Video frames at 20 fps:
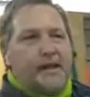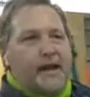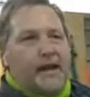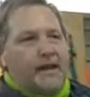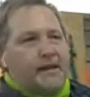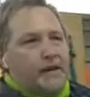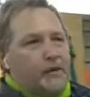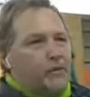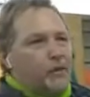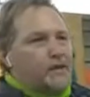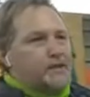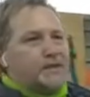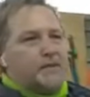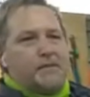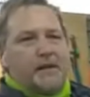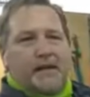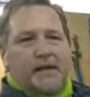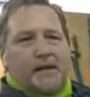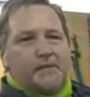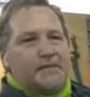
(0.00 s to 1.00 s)
And then once it
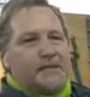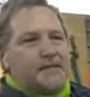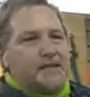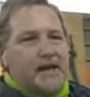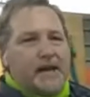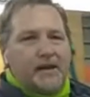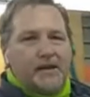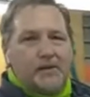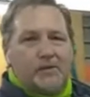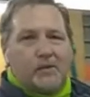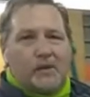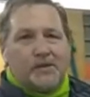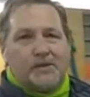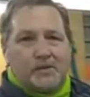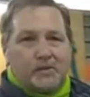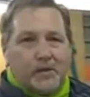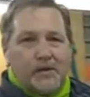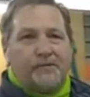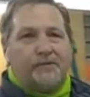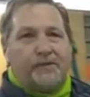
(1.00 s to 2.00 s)
becomes standard, once
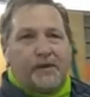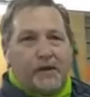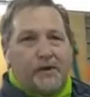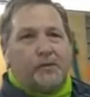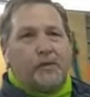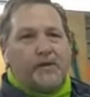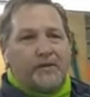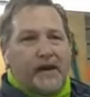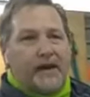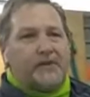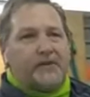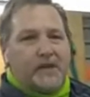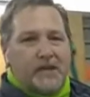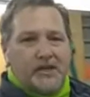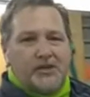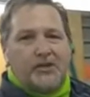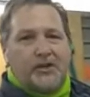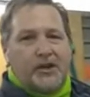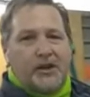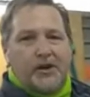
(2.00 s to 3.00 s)
we feel we've got the
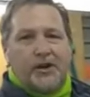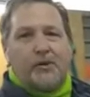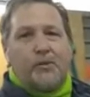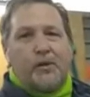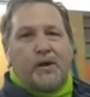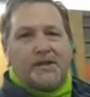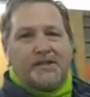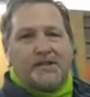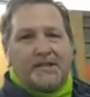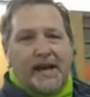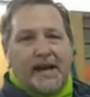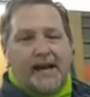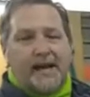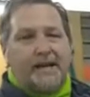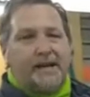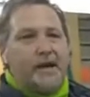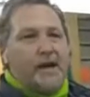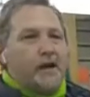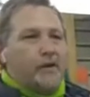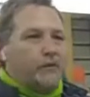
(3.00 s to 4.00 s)
engineering where it's at,
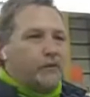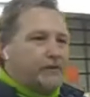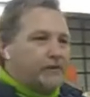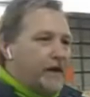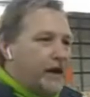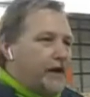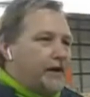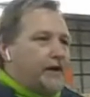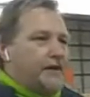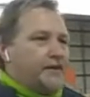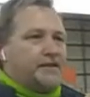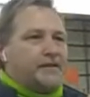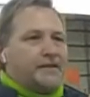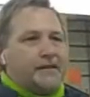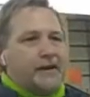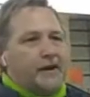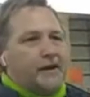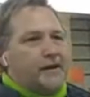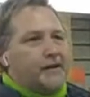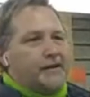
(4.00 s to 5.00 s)
we've got
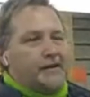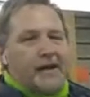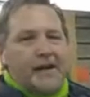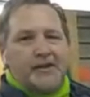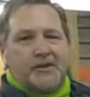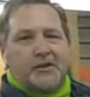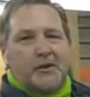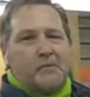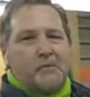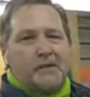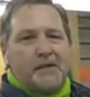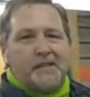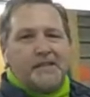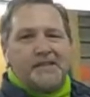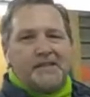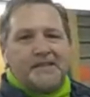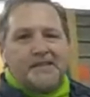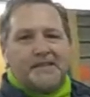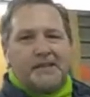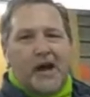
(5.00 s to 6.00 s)
our
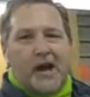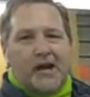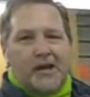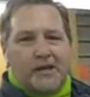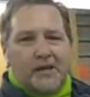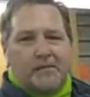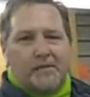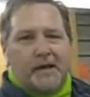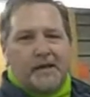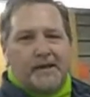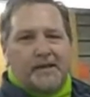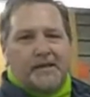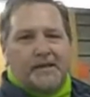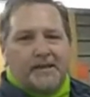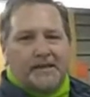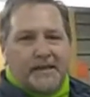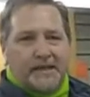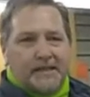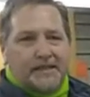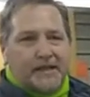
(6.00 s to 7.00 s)
SOPs documented and
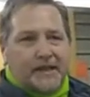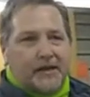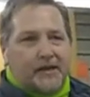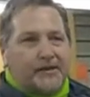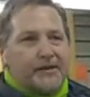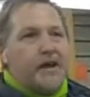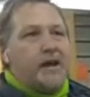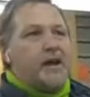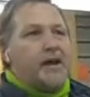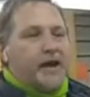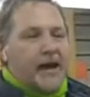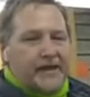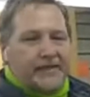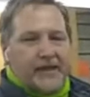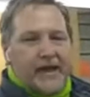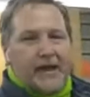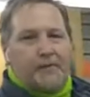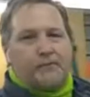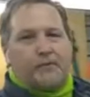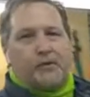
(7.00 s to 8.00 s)
detailed, at
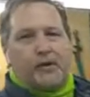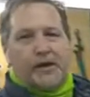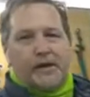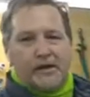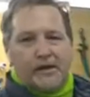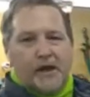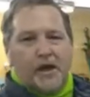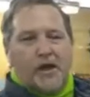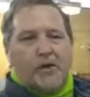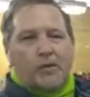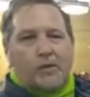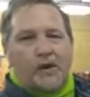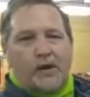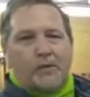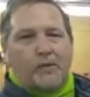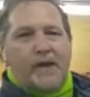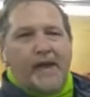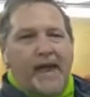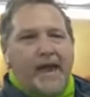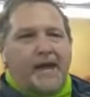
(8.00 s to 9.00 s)
that point,
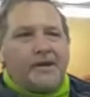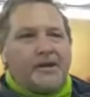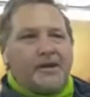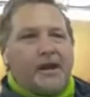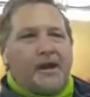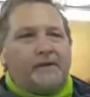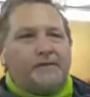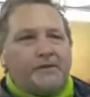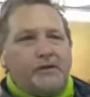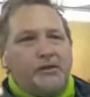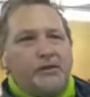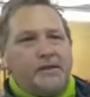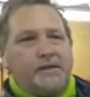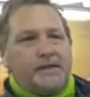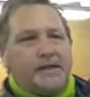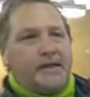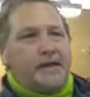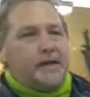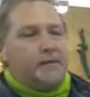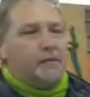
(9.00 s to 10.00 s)
we hand it off to the
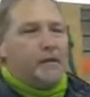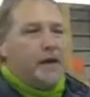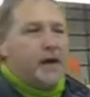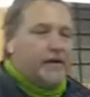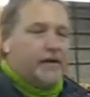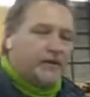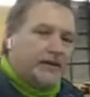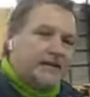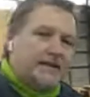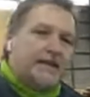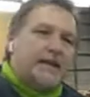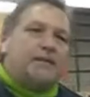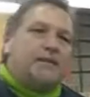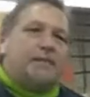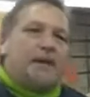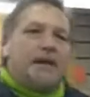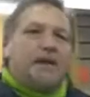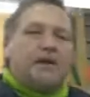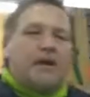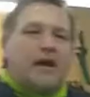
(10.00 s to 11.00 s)
team. The team
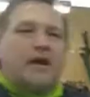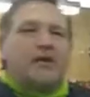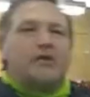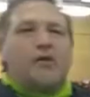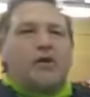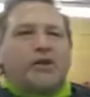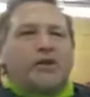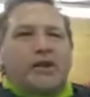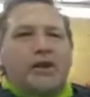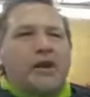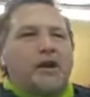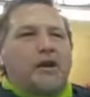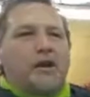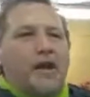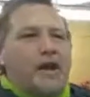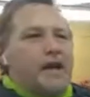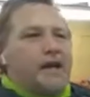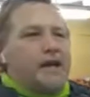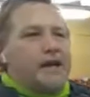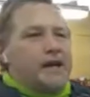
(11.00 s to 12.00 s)
in North
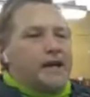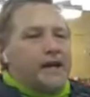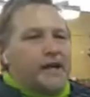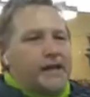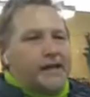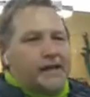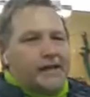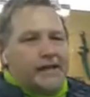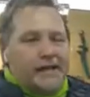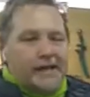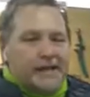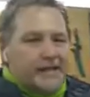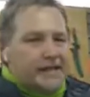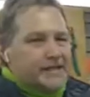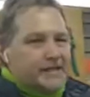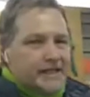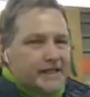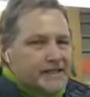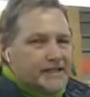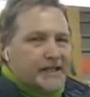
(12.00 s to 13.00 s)
Carolina, it
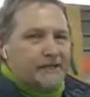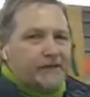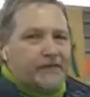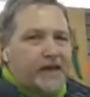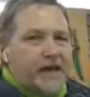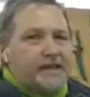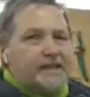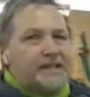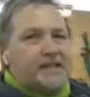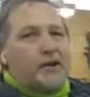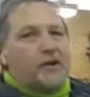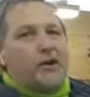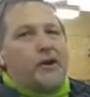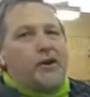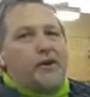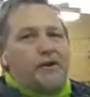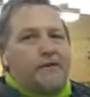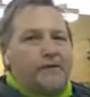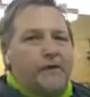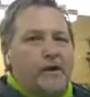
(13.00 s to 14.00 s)
isn't as if they still
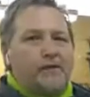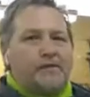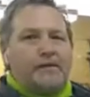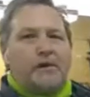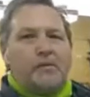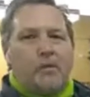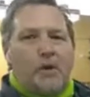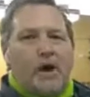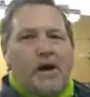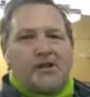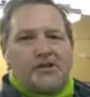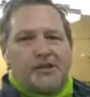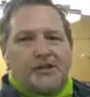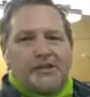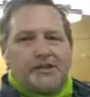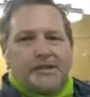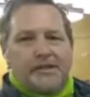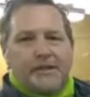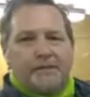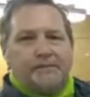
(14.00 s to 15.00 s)
aren't involved in
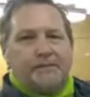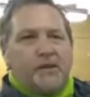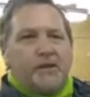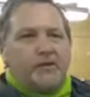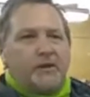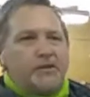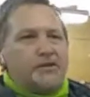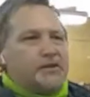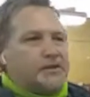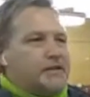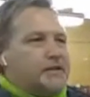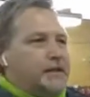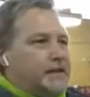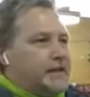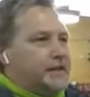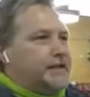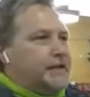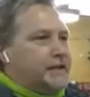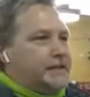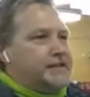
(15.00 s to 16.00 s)
Washington. They're just,
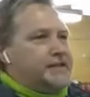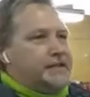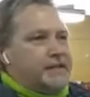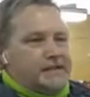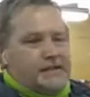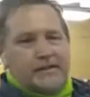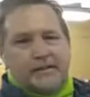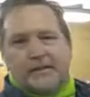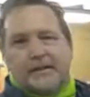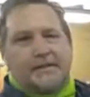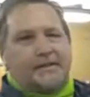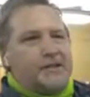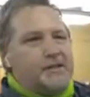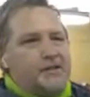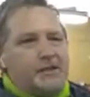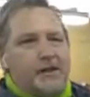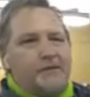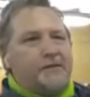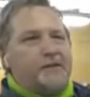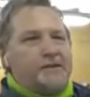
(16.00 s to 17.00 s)
it's a
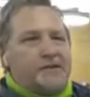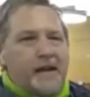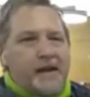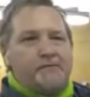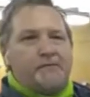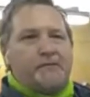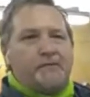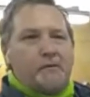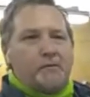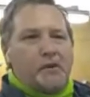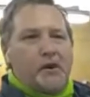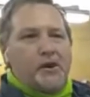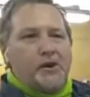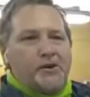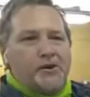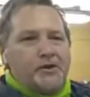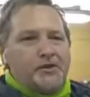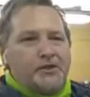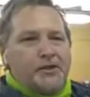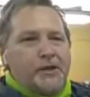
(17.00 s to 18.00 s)
different type of a
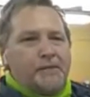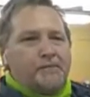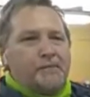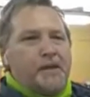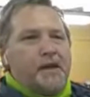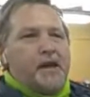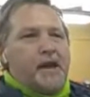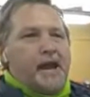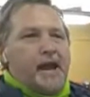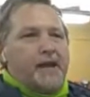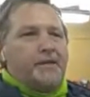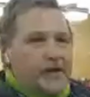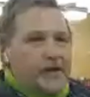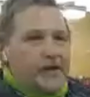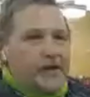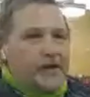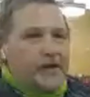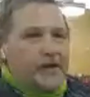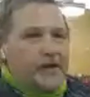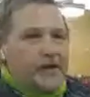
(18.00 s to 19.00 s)
partnership. And they
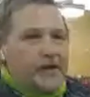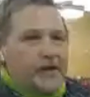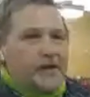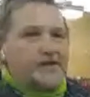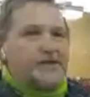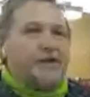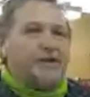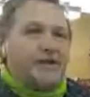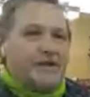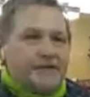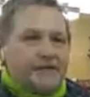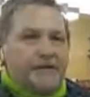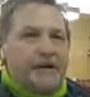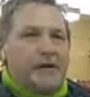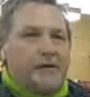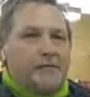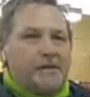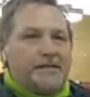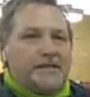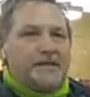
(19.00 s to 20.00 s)
work with us on the
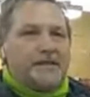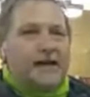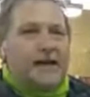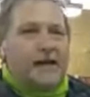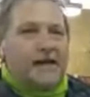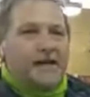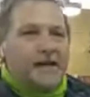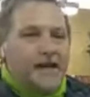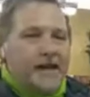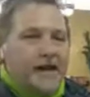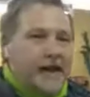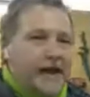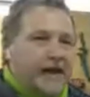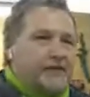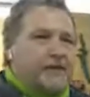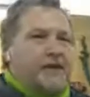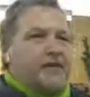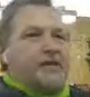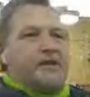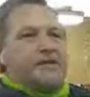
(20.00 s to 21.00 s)
development side, and
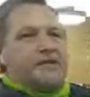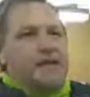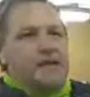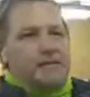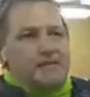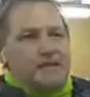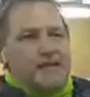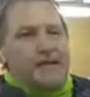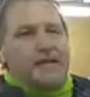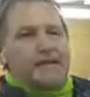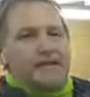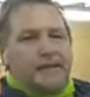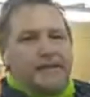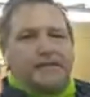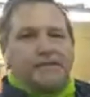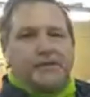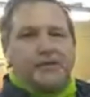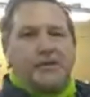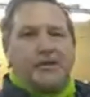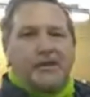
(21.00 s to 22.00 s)
then the team takes it
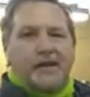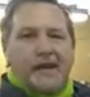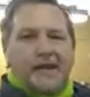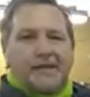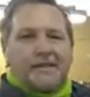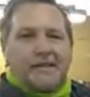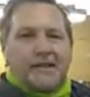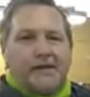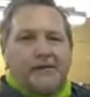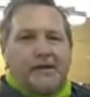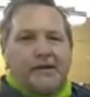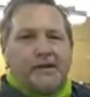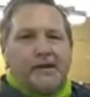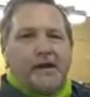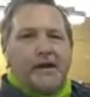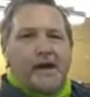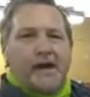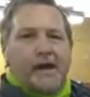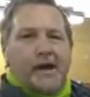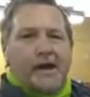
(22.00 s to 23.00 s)
to the next level
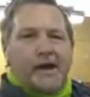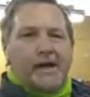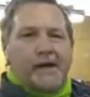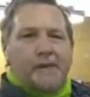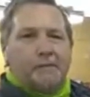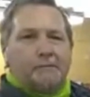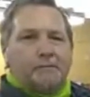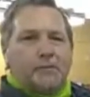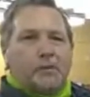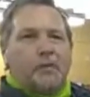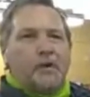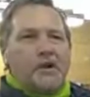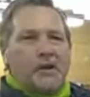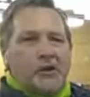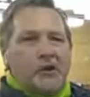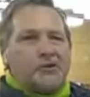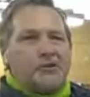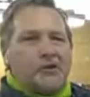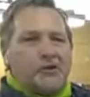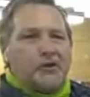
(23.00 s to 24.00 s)
when it
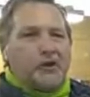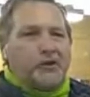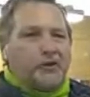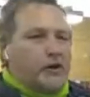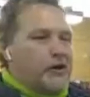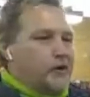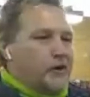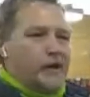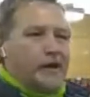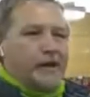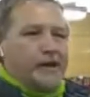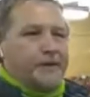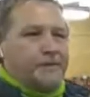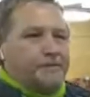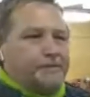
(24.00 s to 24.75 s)
goes to North Carolina.